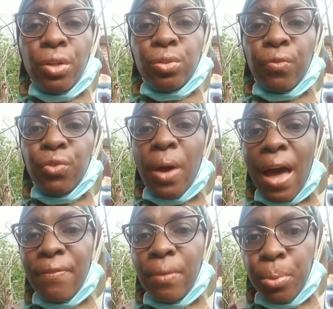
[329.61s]
So if you
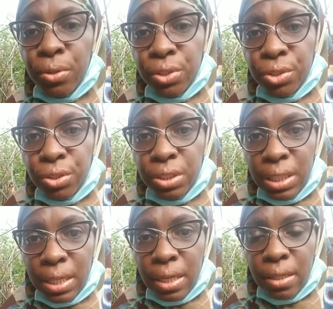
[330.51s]
haven't purchased your
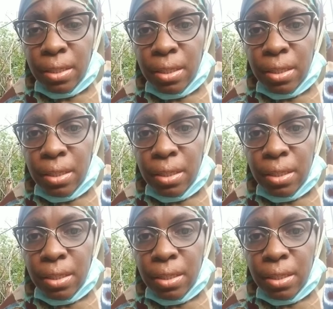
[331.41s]
ticket,